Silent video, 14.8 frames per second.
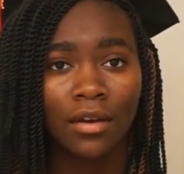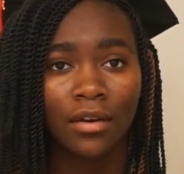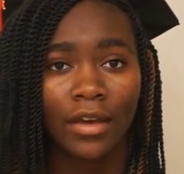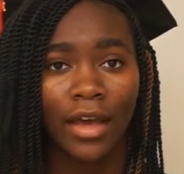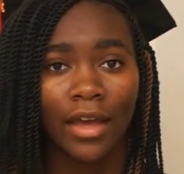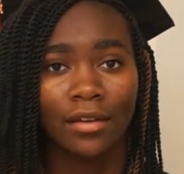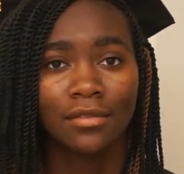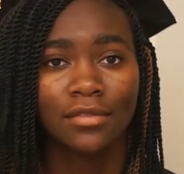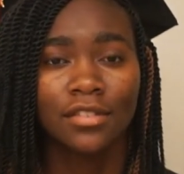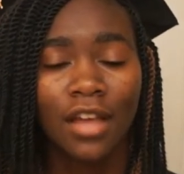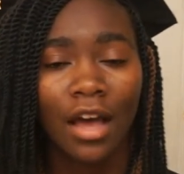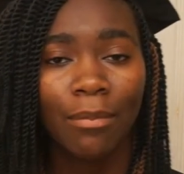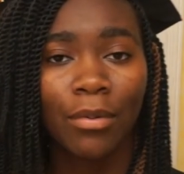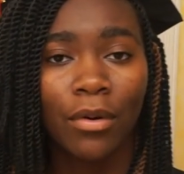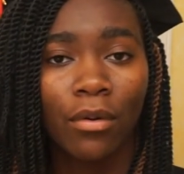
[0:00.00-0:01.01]
Okay,
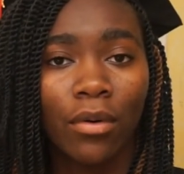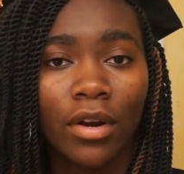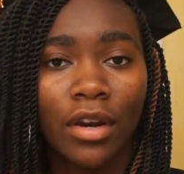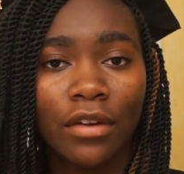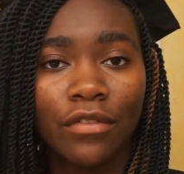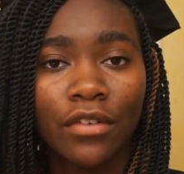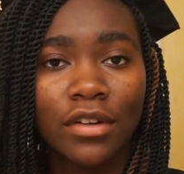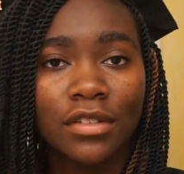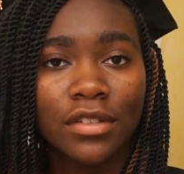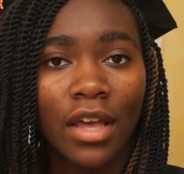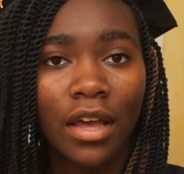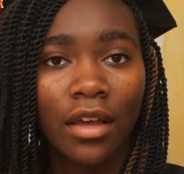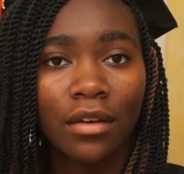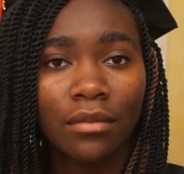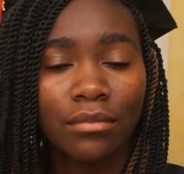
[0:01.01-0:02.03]
stop recording for a
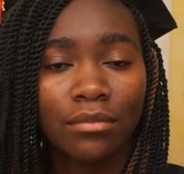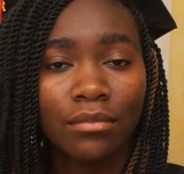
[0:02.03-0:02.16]
sec.